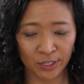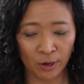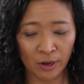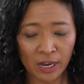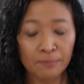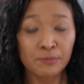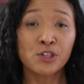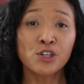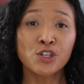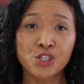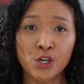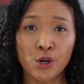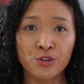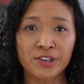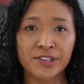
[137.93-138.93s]
So I'm just gonna
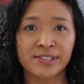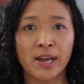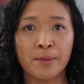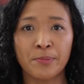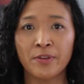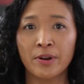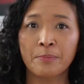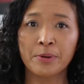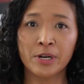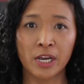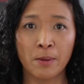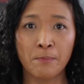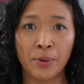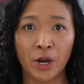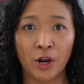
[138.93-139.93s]
show you the step and then I'm gonna
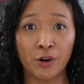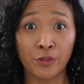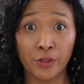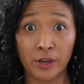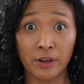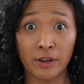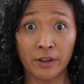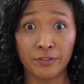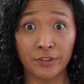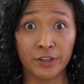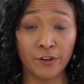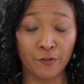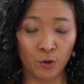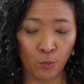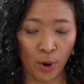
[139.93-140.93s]
compare the, the
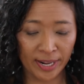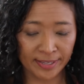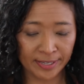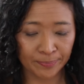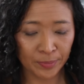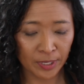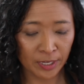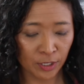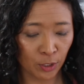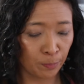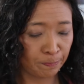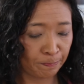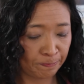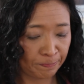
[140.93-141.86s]
different weights. So